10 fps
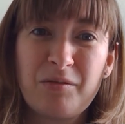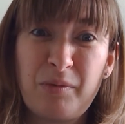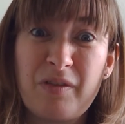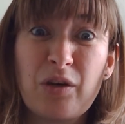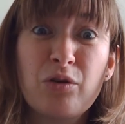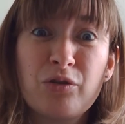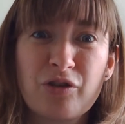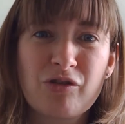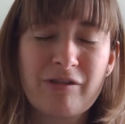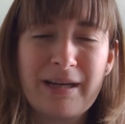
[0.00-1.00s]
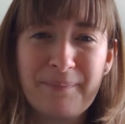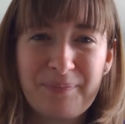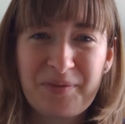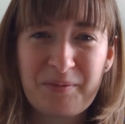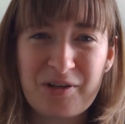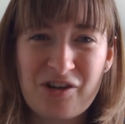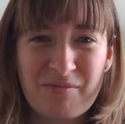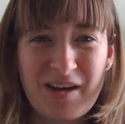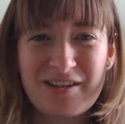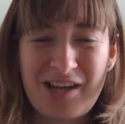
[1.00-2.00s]
with the auditory, which I'm
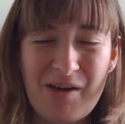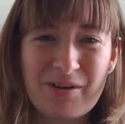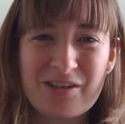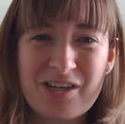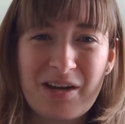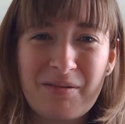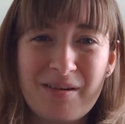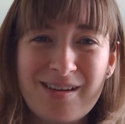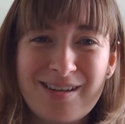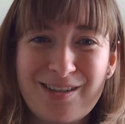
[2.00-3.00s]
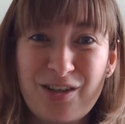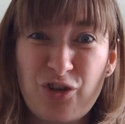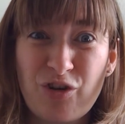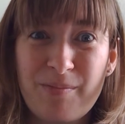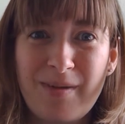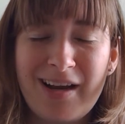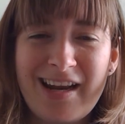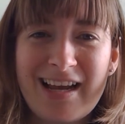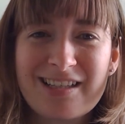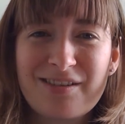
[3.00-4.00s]
going to go on to during my
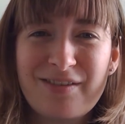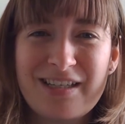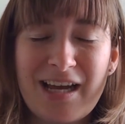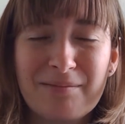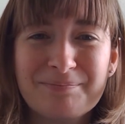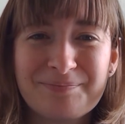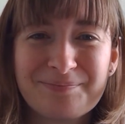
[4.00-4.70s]
next video.